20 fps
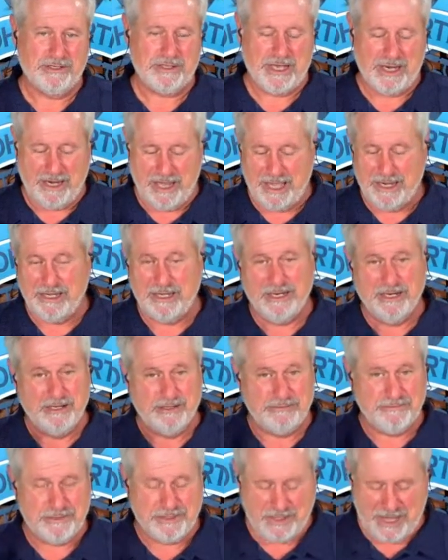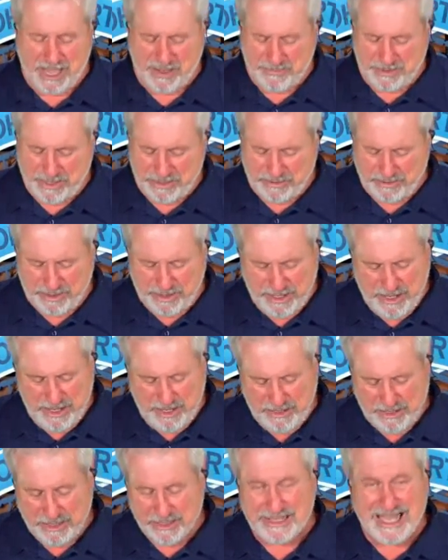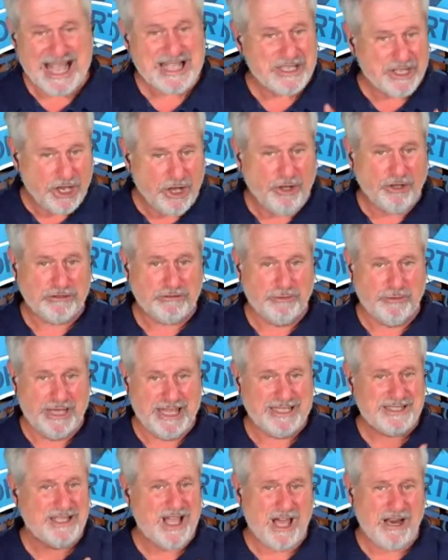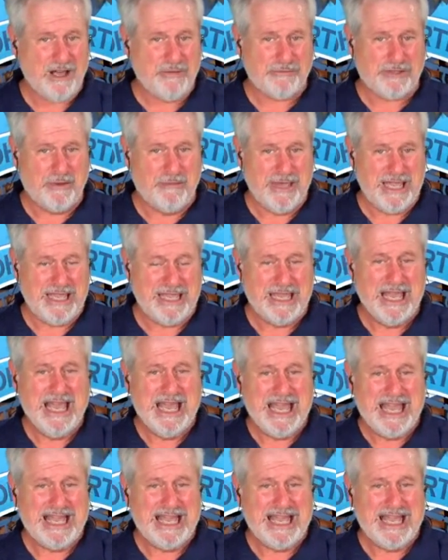I'd like to hear it. Chime in on it. Because that's ultimately, it's not up to me.